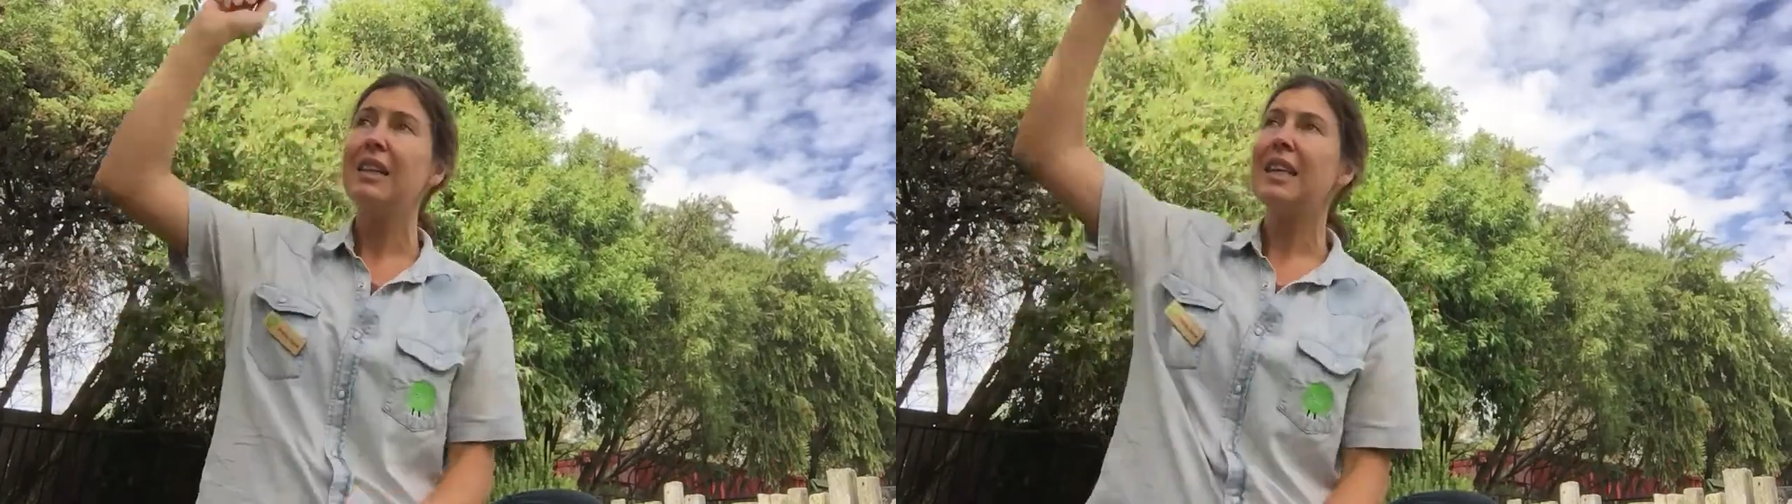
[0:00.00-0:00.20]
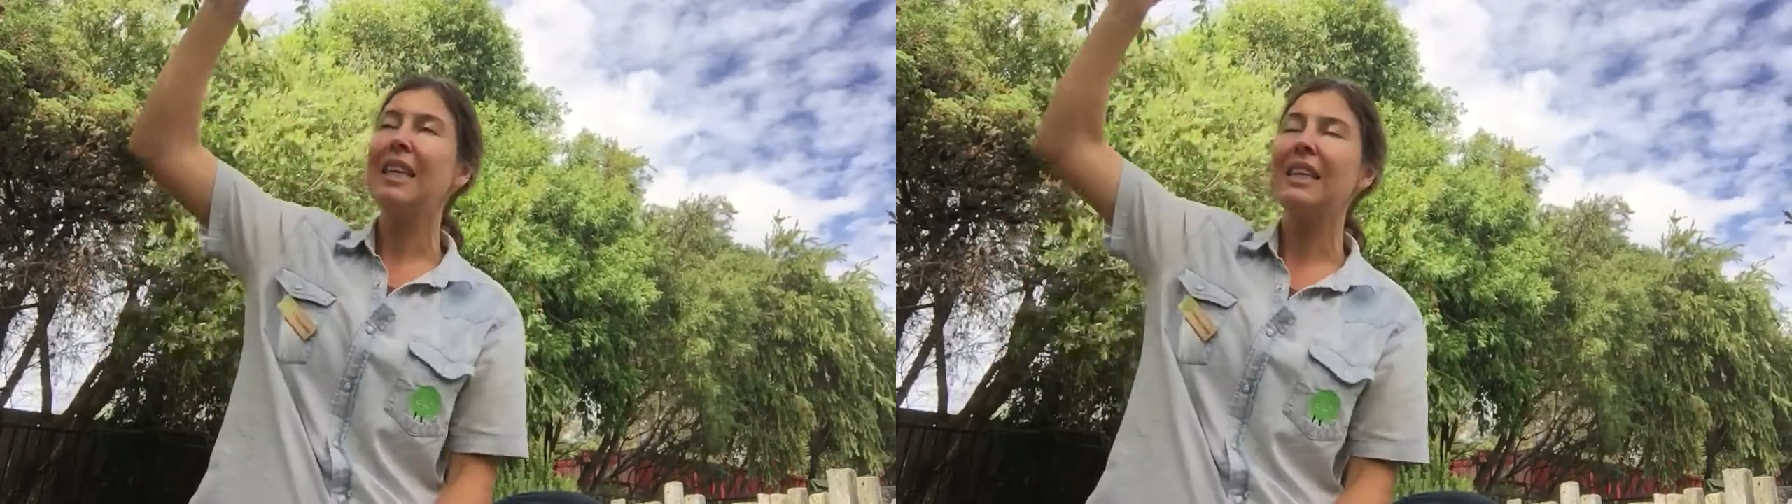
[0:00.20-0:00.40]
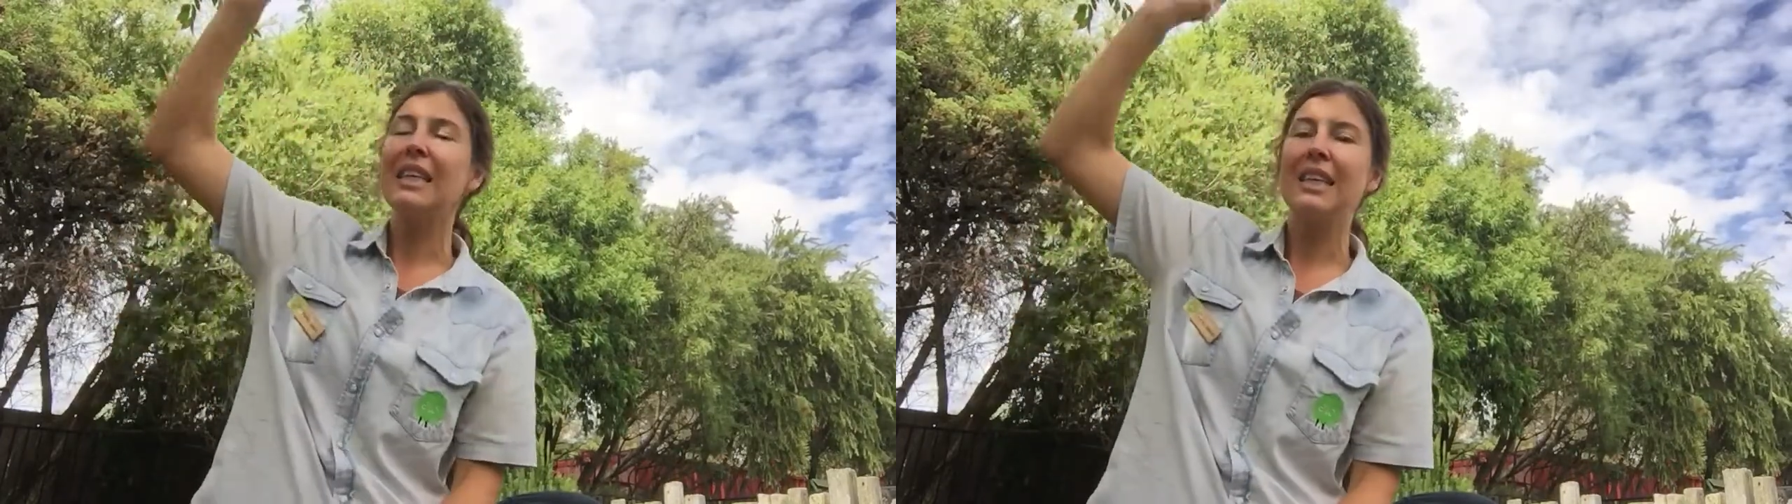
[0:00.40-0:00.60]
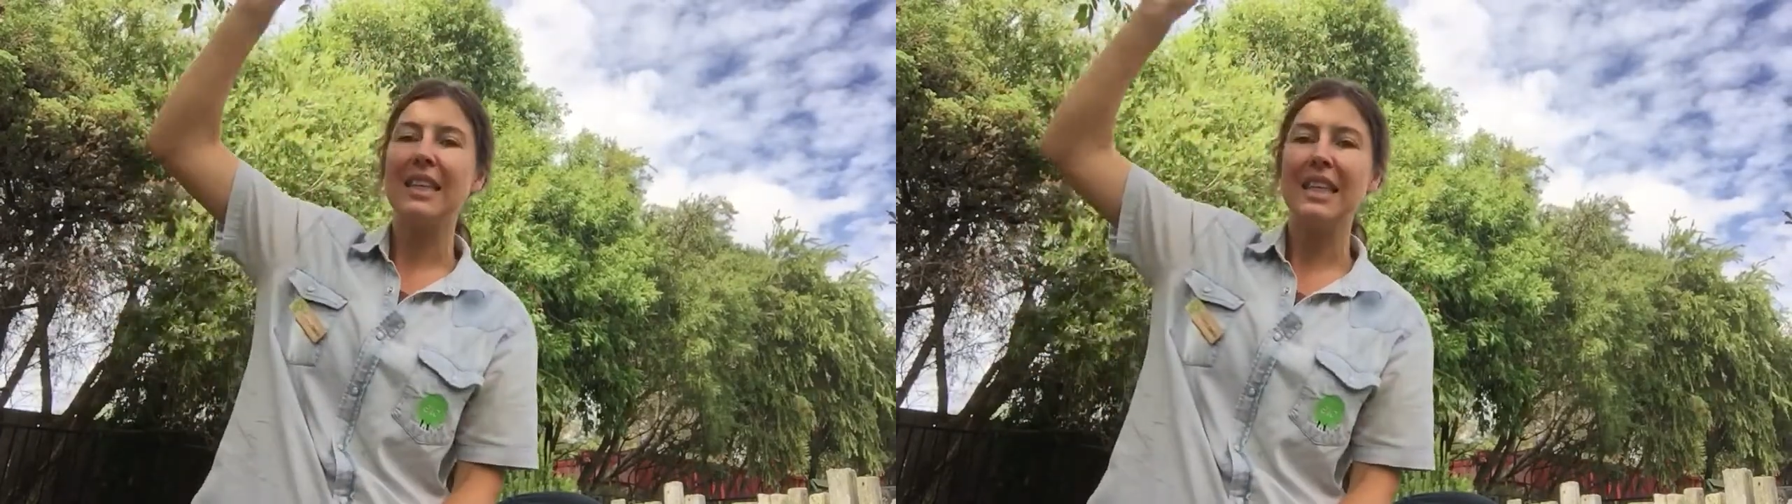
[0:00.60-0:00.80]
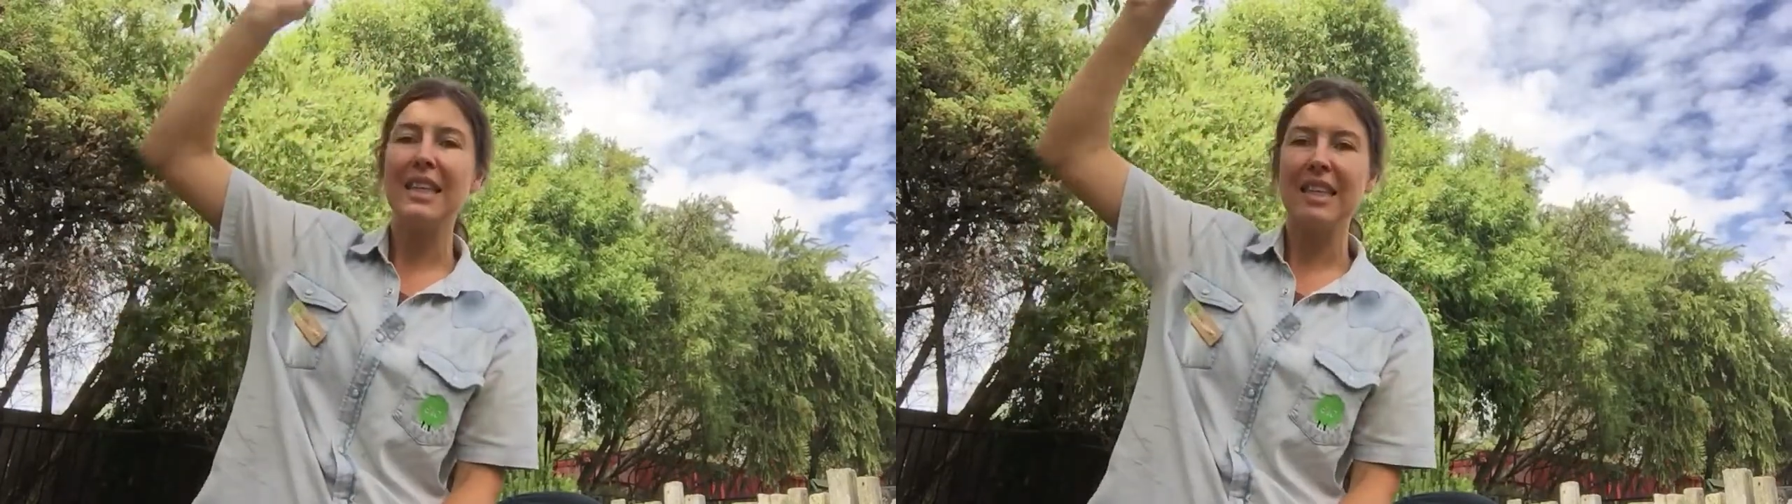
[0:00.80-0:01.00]
Ding, ding,
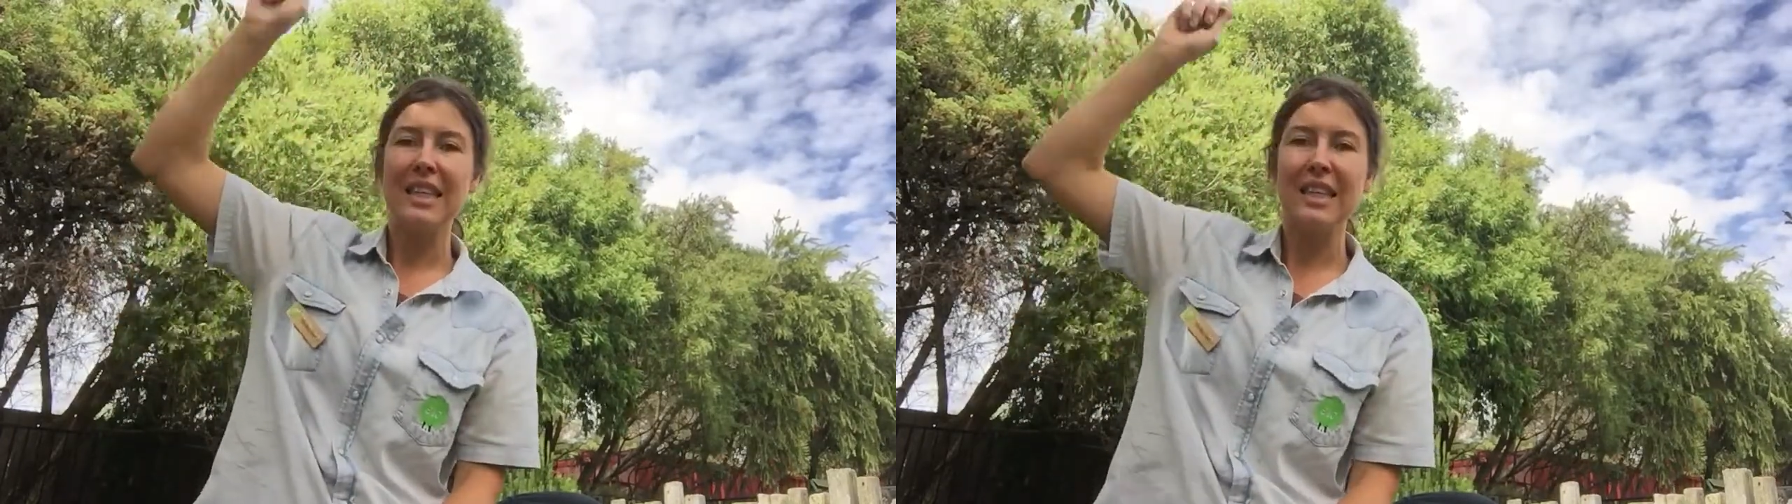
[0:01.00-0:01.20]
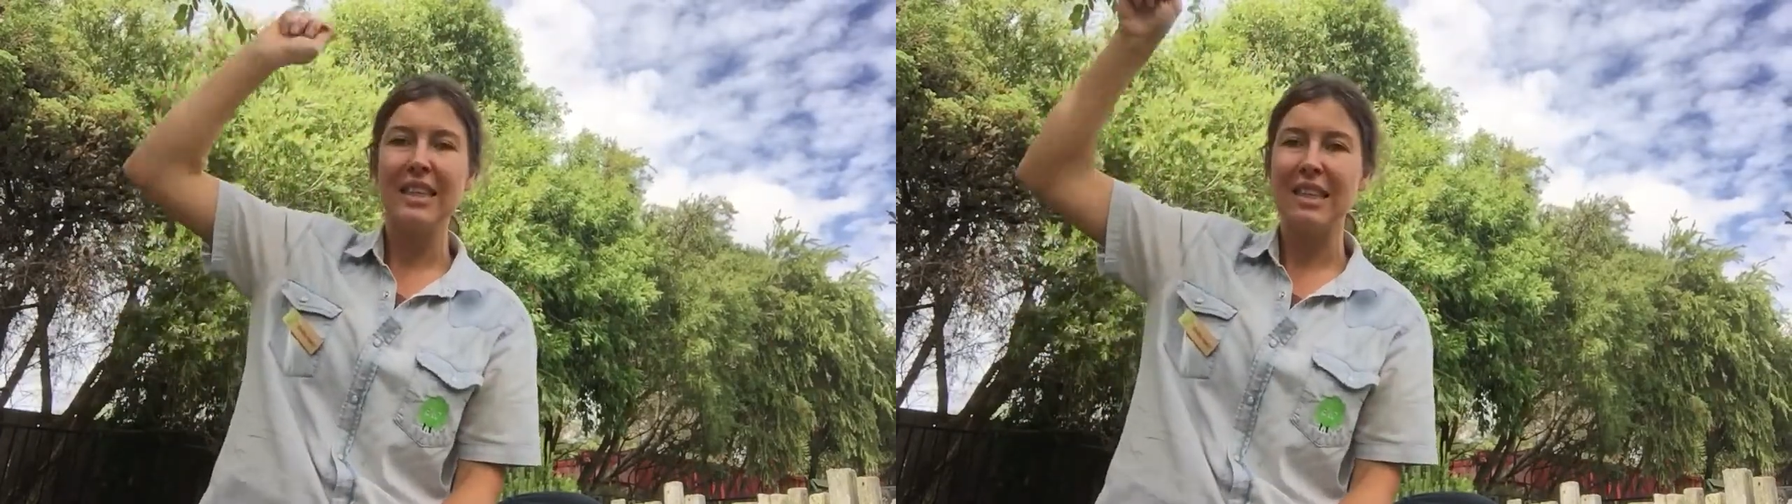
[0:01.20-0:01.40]
ding, ding,